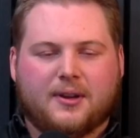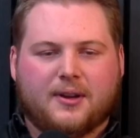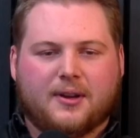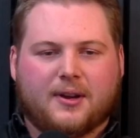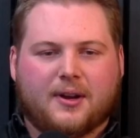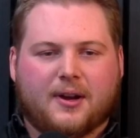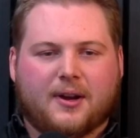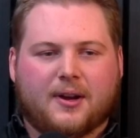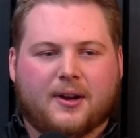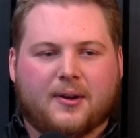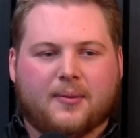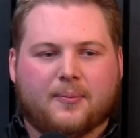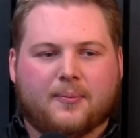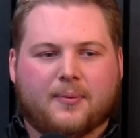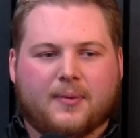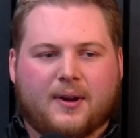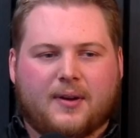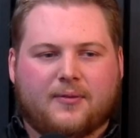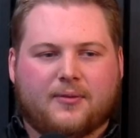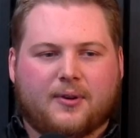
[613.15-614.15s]

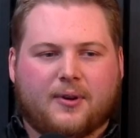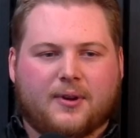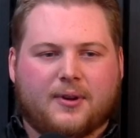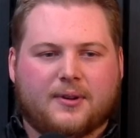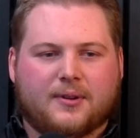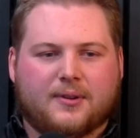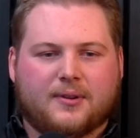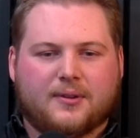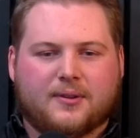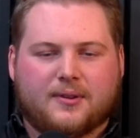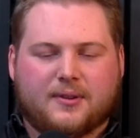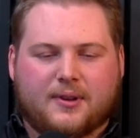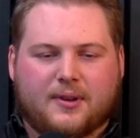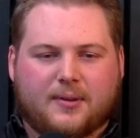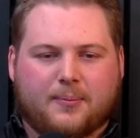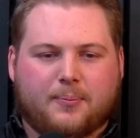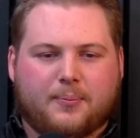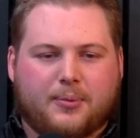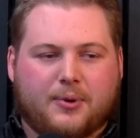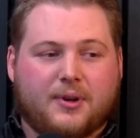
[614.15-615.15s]
I've run
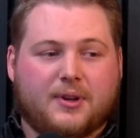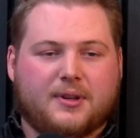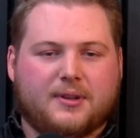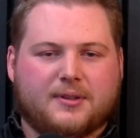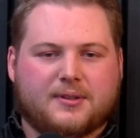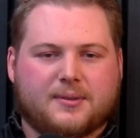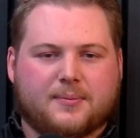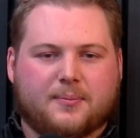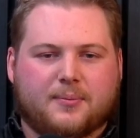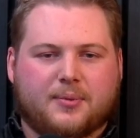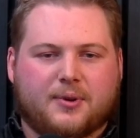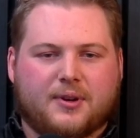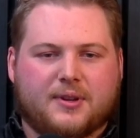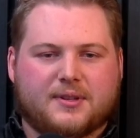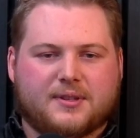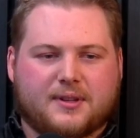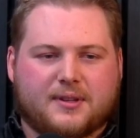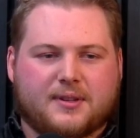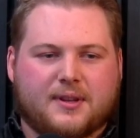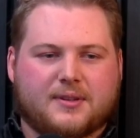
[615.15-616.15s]
some pretty
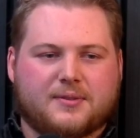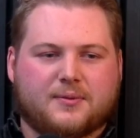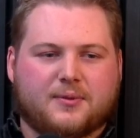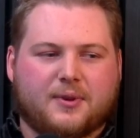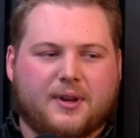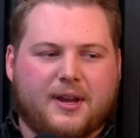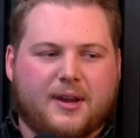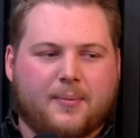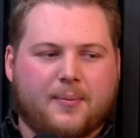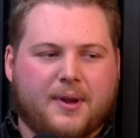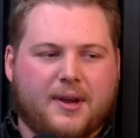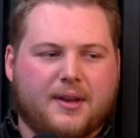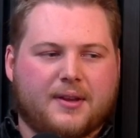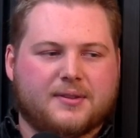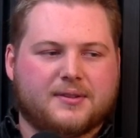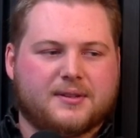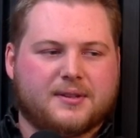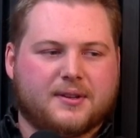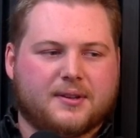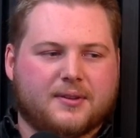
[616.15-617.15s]
successful
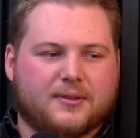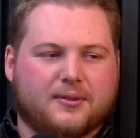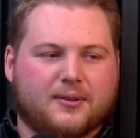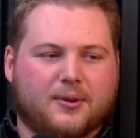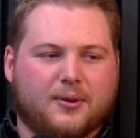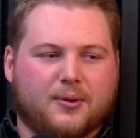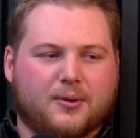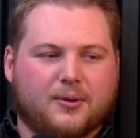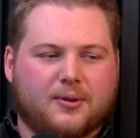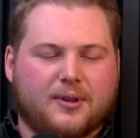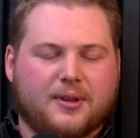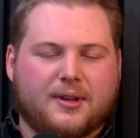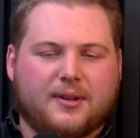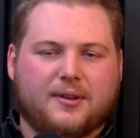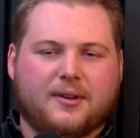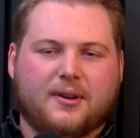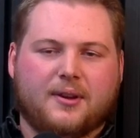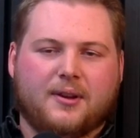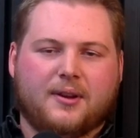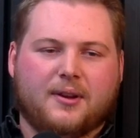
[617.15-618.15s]
campaigns here locally,